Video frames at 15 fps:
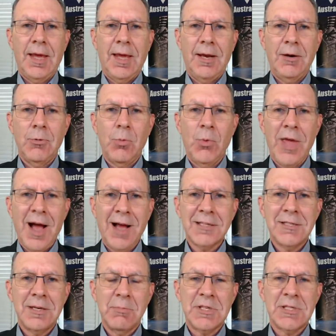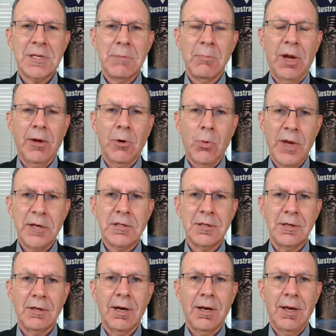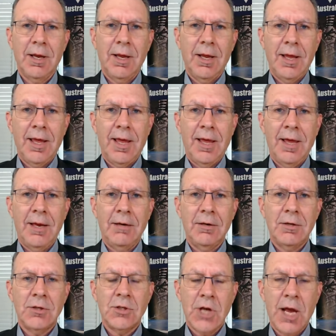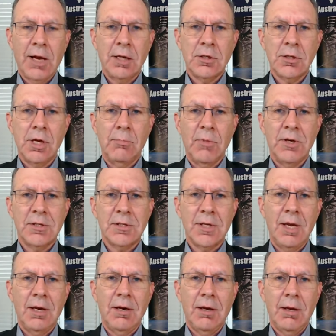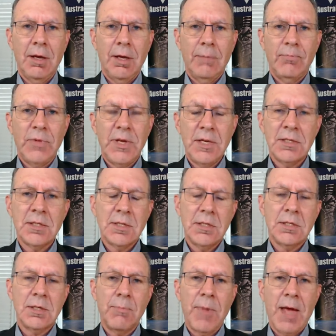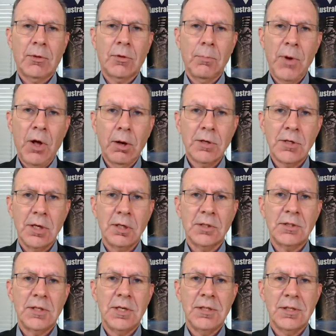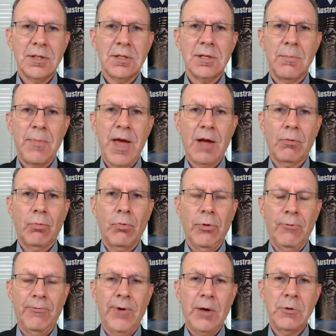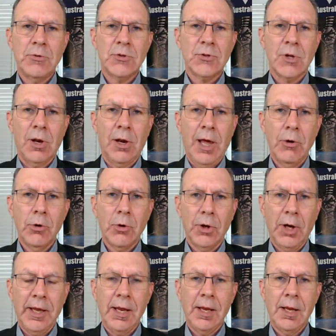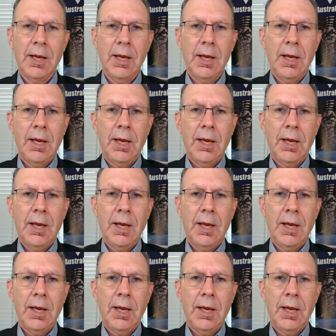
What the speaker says: And we asked him a similar question and challenged him and said, is this about the politics? Is this about the votes locally?